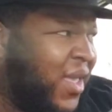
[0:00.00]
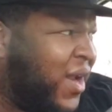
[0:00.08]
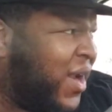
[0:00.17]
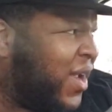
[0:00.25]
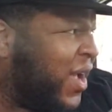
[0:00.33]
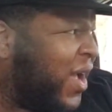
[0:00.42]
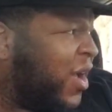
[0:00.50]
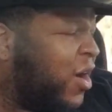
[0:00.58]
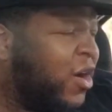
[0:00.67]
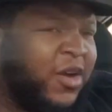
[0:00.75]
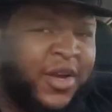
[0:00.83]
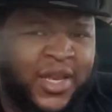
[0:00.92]
And I
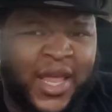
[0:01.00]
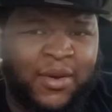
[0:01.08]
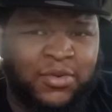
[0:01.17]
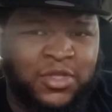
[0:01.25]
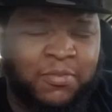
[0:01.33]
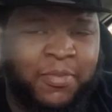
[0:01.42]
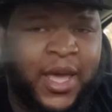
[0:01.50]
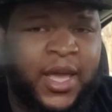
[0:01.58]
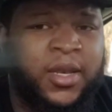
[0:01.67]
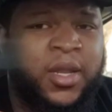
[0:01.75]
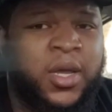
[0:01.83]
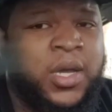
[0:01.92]
heard that they was
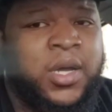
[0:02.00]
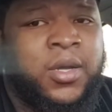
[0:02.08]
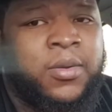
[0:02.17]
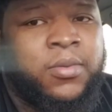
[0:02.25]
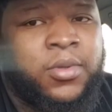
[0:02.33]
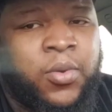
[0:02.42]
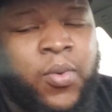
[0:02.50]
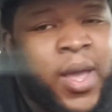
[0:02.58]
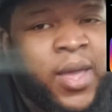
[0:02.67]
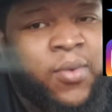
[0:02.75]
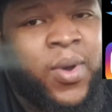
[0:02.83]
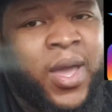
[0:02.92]
debating
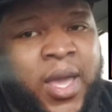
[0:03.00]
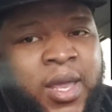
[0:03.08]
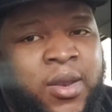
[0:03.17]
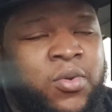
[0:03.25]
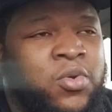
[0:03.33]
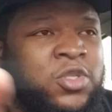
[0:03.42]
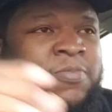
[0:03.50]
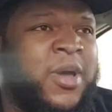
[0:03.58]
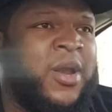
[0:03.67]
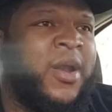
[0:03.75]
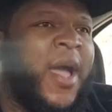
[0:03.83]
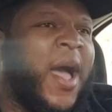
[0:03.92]
Dwayne Wade and who was
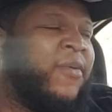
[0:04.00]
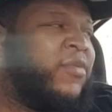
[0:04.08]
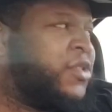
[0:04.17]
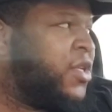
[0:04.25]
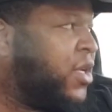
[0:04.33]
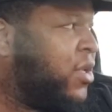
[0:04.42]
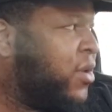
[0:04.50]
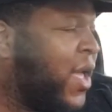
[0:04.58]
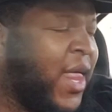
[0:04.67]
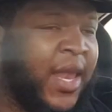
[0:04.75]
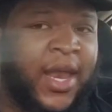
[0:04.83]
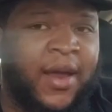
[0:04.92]
better,
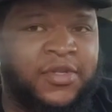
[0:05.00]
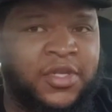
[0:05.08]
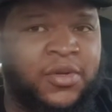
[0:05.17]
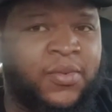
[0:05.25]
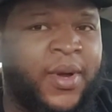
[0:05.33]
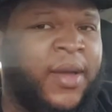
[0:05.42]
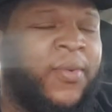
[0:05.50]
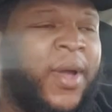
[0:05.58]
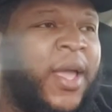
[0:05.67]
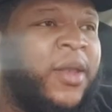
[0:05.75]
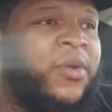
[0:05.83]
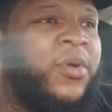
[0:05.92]
Allen Iverson, Dwayne
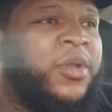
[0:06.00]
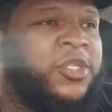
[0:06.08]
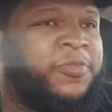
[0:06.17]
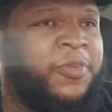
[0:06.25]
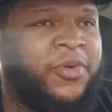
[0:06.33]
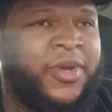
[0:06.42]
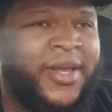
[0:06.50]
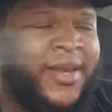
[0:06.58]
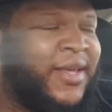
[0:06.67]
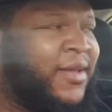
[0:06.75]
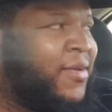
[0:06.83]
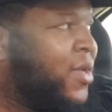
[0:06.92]
Wade on Undisputed,
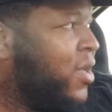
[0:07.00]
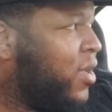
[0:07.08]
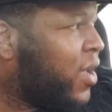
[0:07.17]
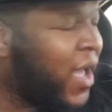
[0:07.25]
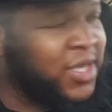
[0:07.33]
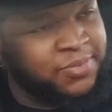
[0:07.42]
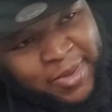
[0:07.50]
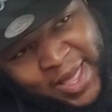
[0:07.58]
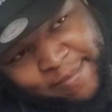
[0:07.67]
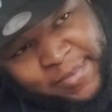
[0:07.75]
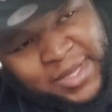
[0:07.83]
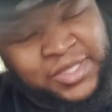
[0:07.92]
and
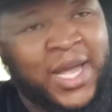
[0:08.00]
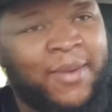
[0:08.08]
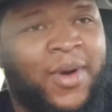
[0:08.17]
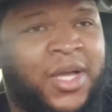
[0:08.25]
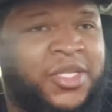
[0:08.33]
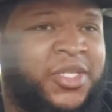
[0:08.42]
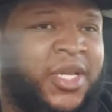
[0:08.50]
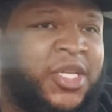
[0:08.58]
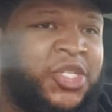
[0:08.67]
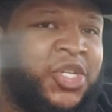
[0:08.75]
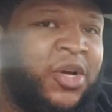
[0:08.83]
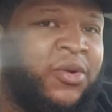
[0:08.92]
I've been stopped watching
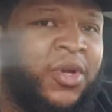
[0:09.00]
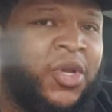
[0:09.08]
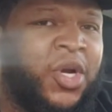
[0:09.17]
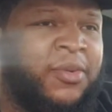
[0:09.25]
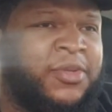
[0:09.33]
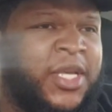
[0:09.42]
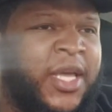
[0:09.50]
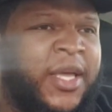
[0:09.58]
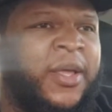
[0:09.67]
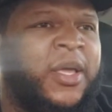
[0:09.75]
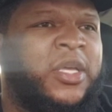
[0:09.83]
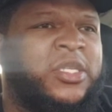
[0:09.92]
that show. You know what I'm
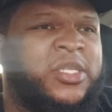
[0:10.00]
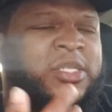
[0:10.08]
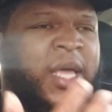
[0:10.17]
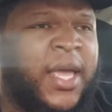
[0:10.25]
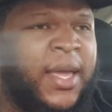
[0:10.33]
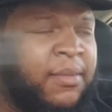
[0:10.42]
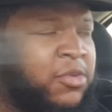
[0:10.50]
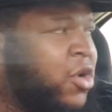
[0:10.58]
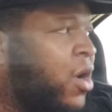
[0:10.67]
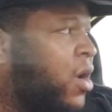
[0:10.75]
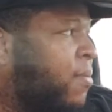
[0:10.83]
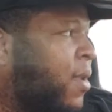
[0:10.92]
saying? It's the same
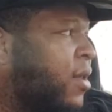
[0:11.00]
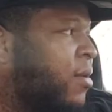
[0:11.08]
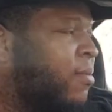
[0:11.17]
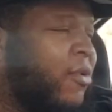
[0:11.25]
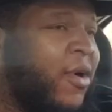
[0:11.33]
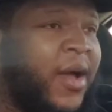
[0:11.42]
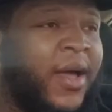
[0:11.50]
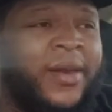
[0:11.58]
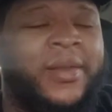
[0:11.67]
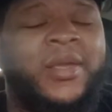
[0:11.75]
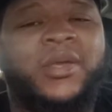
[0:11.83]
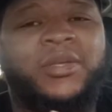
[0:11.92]
talk about
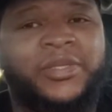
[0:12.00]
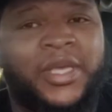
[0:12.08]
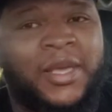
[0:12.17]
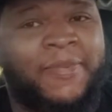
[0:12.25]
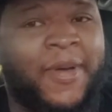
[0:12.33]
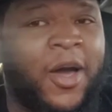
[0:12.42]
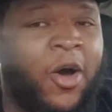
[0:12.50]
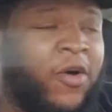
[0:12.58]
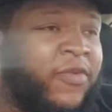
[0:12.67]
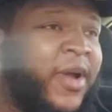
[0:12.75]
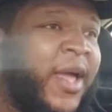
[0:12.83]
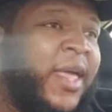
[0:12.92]
LeBron, skip
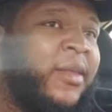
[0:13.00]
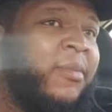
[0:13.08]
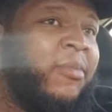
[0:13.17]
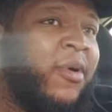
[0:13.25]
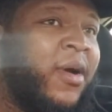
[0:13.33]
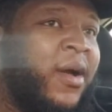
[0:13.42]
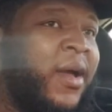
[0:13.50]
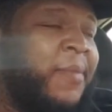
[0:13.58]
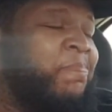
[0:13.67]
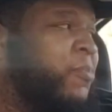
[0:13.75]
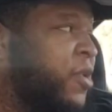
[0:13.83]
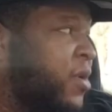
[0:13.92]
over hate LeBron,